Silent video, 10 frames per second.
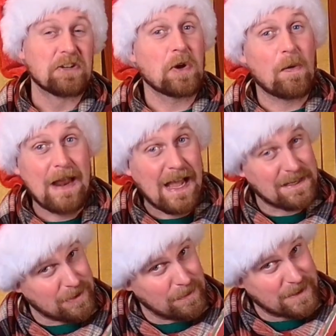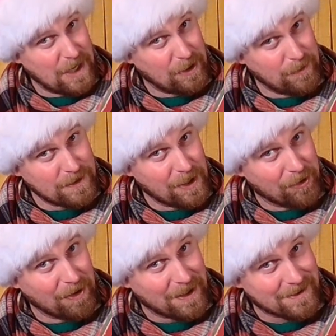don't ask, don't tell on what the
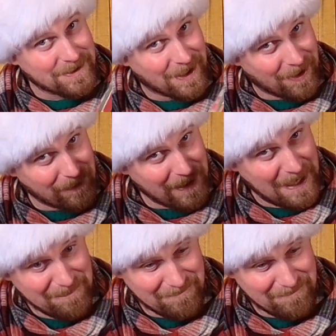ingredients are. Okay.